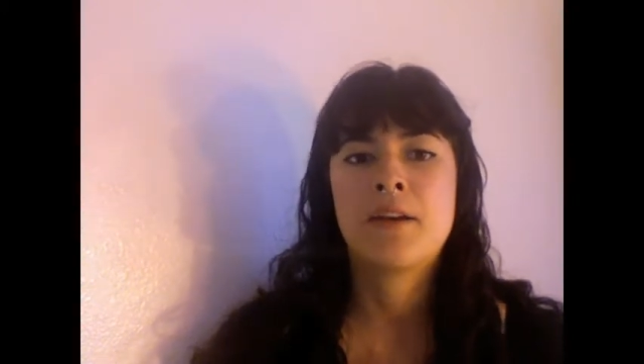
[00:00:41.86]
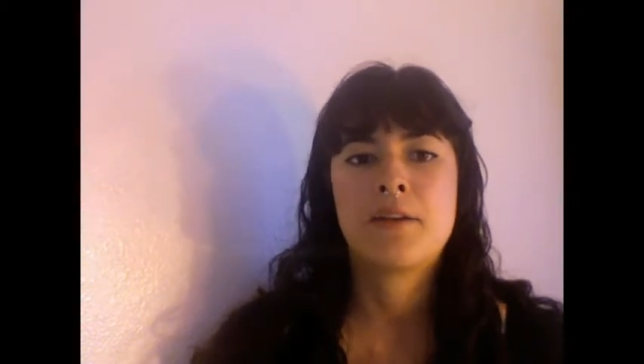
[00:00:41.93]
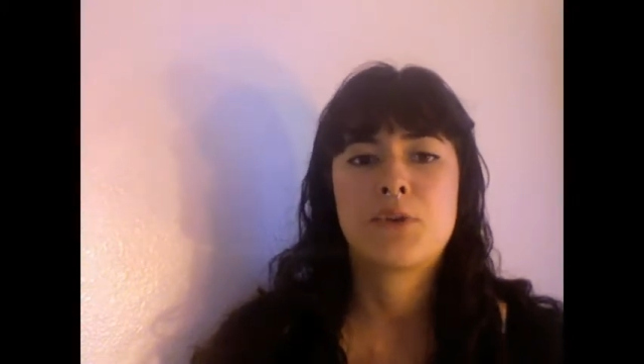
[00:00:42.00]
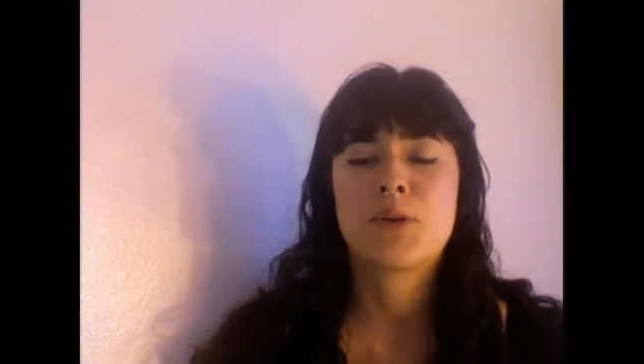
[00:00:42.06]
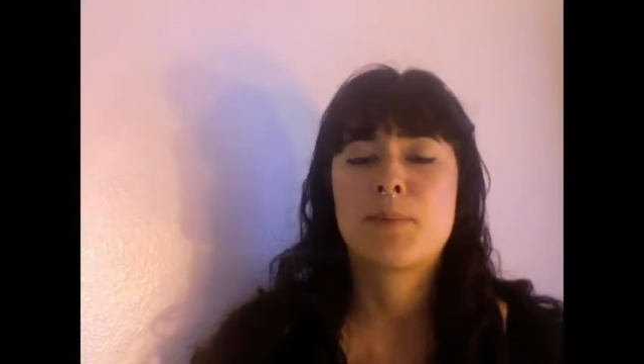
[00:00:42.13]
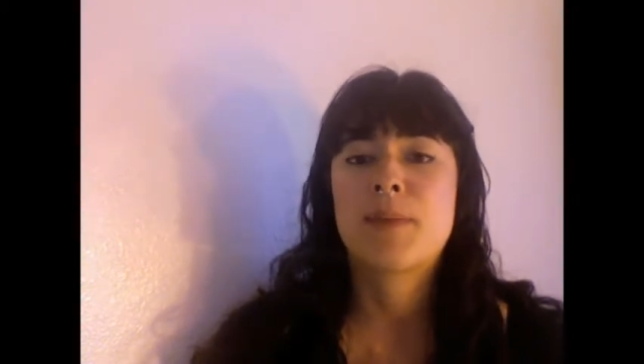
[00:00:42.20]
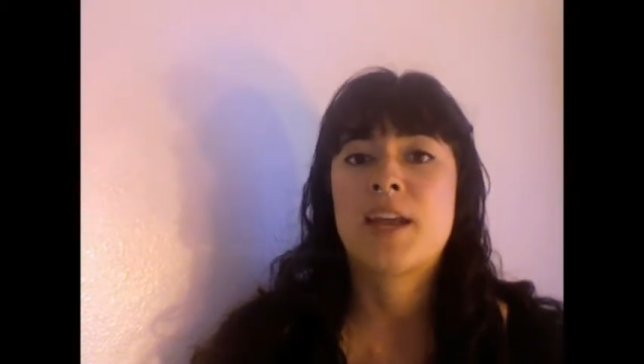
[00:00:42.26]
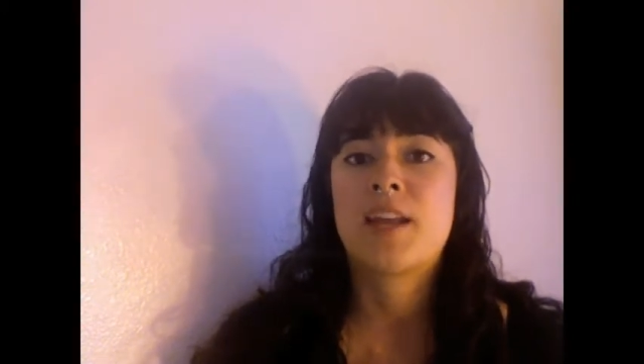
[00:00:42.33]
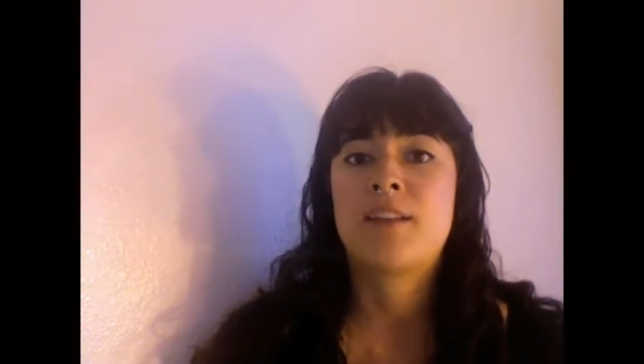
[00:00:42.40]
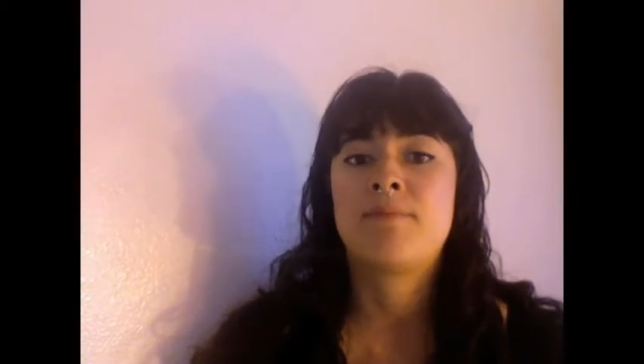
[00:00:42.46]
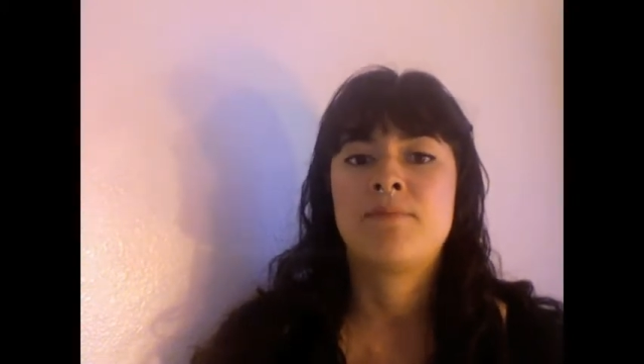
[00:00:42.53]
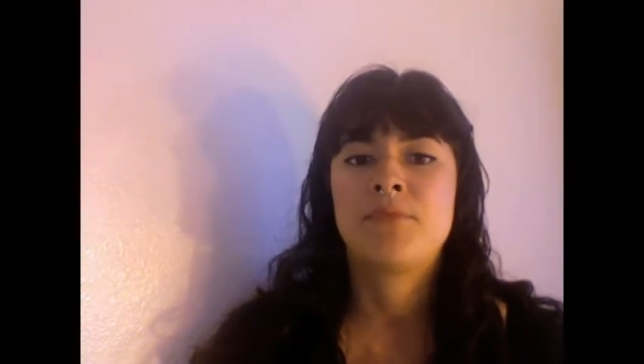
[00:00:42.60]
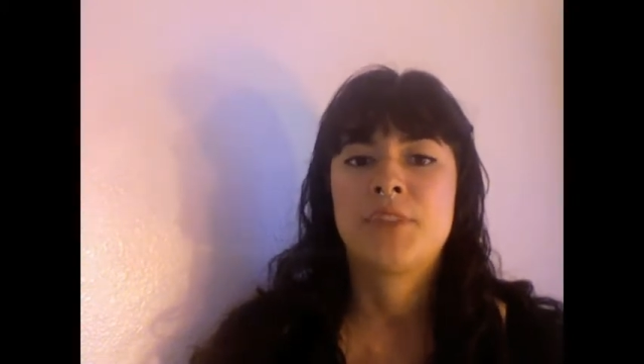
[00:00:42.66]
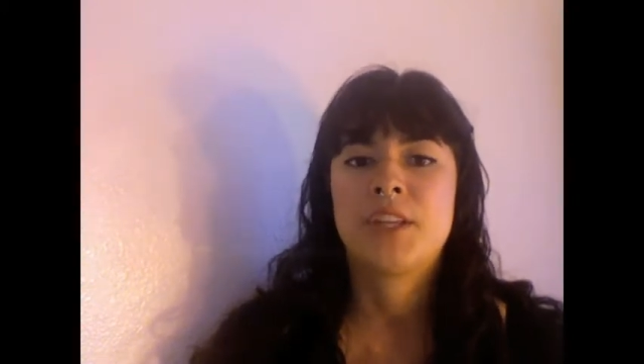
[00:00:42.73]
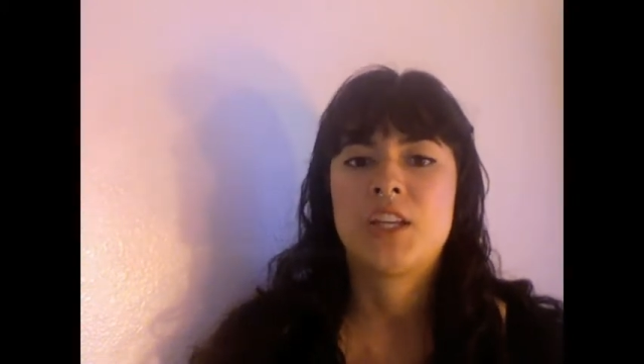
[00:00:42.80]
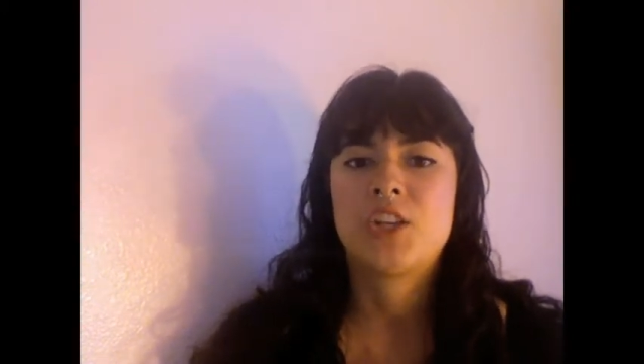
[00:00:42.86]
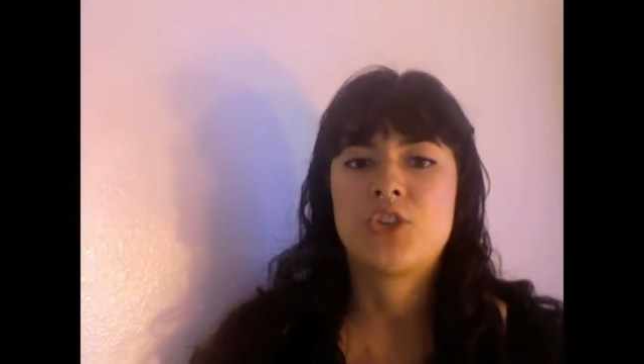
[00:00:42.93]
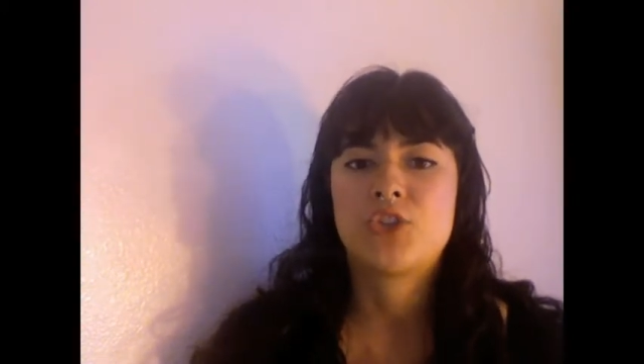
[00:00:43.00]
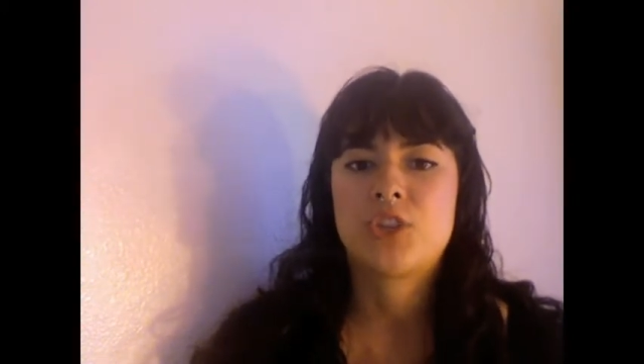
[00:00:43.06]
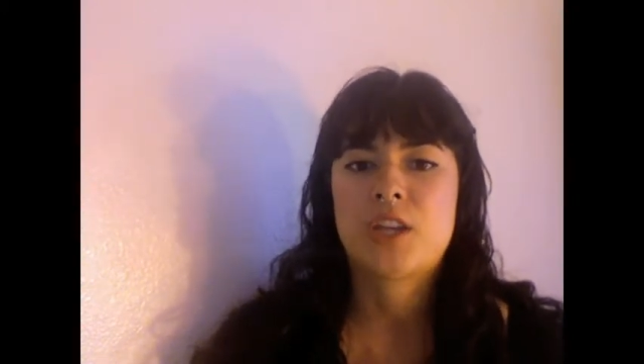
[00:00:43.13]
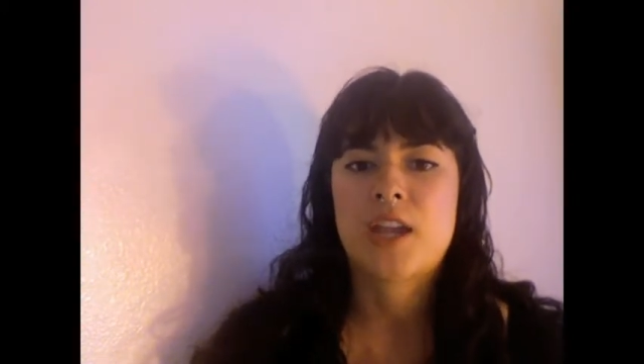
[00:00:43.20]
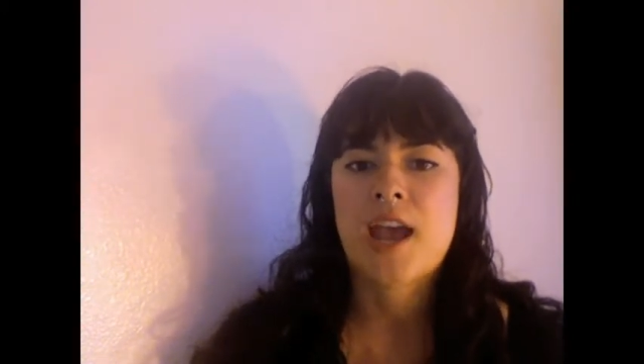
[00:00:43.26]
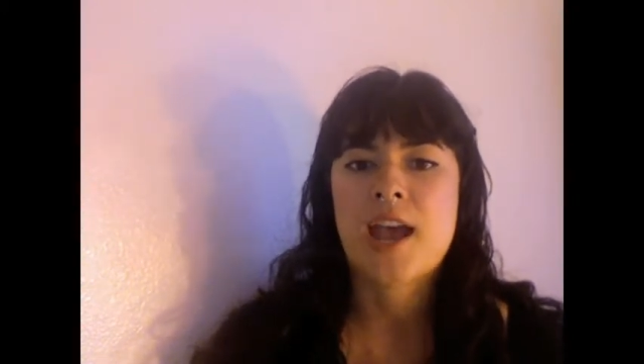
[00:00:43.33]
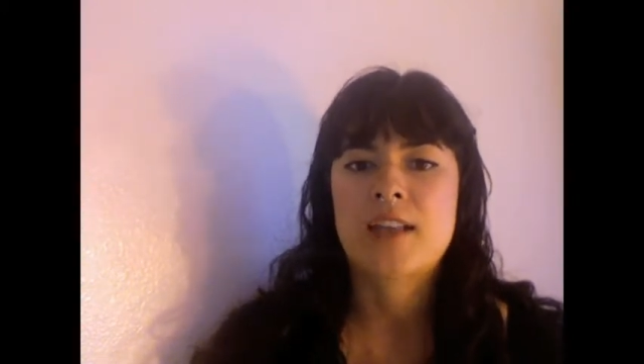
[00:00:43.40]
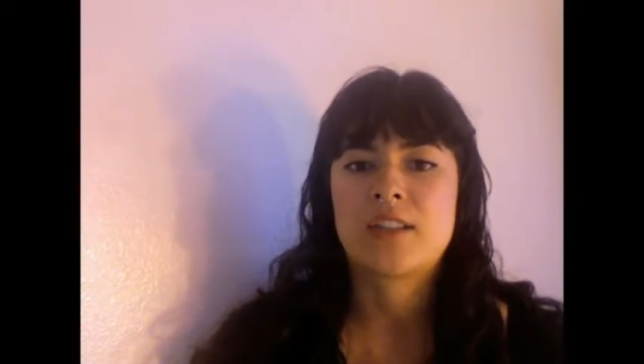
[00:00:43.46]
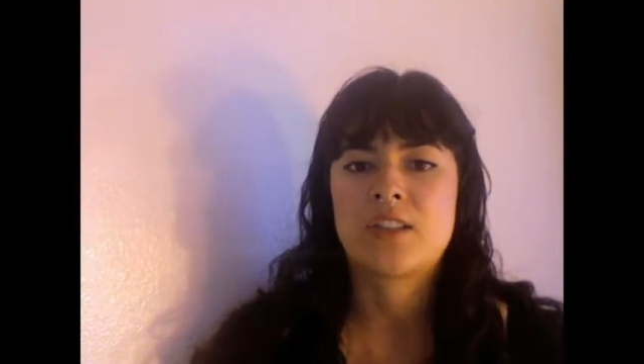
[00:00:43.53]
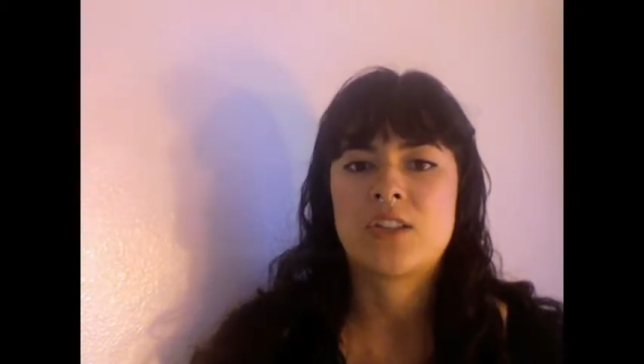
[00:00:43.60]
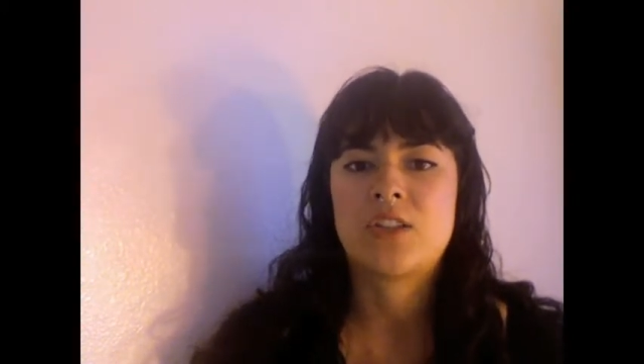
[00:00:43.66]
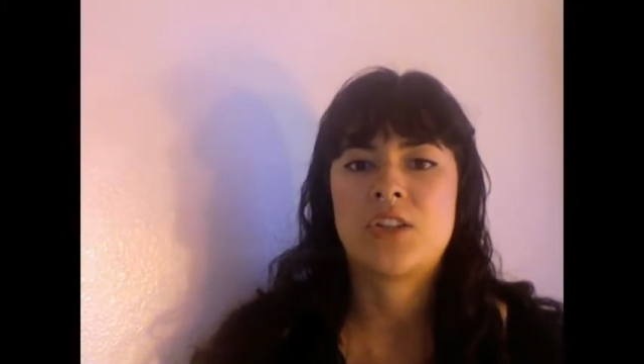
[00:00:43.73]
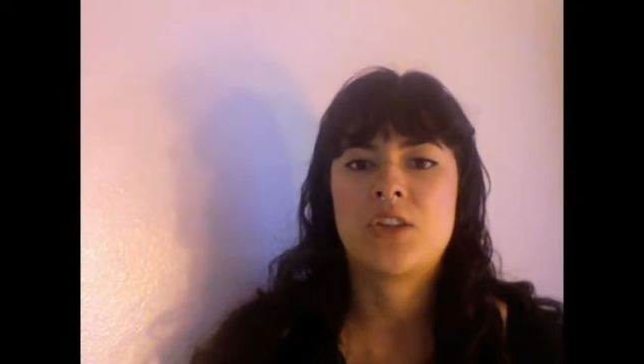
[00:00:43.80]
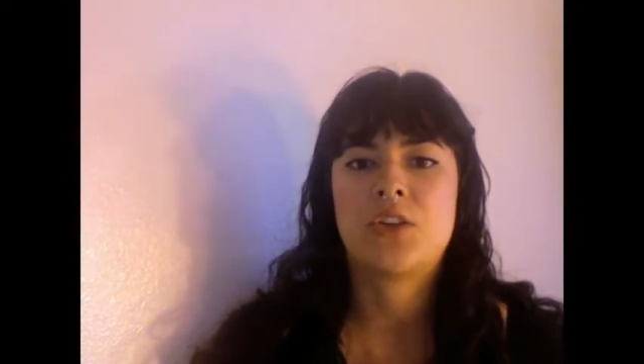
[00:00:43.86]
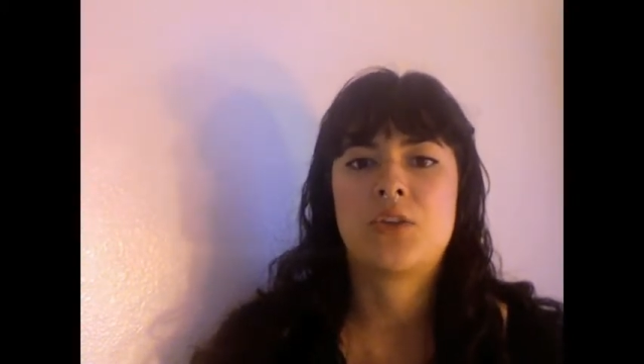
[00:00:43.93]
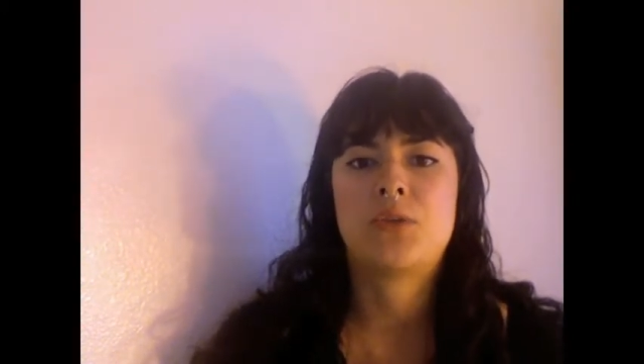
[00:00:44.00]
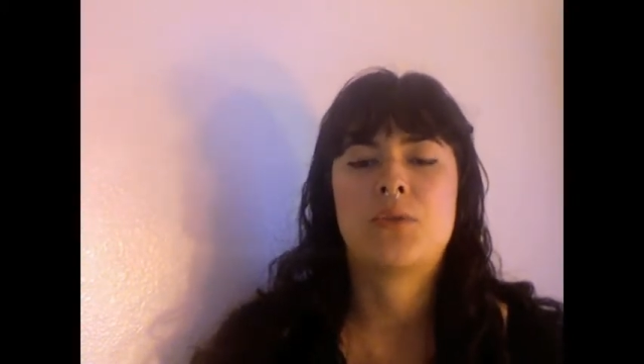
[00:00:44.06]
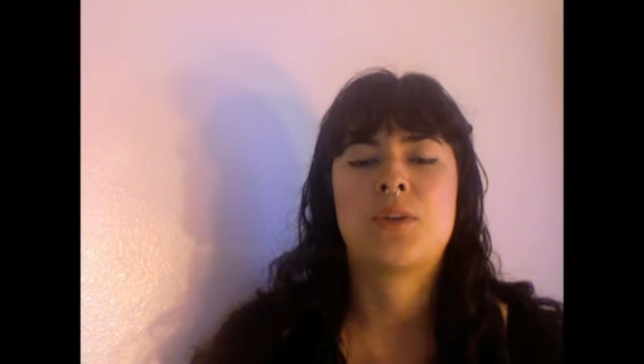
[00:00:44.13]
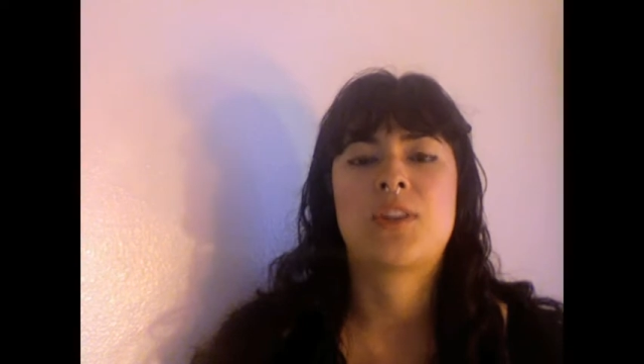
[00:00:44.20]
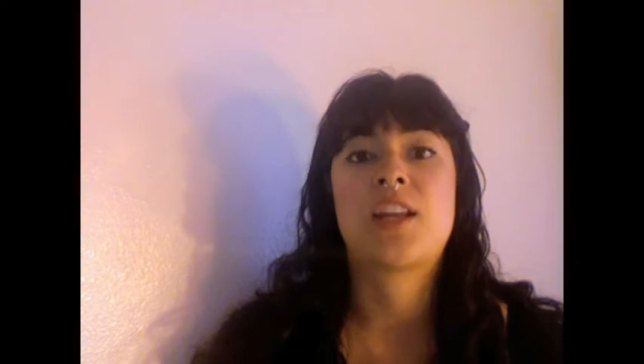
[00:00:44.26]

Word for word: For men, it usually has to do with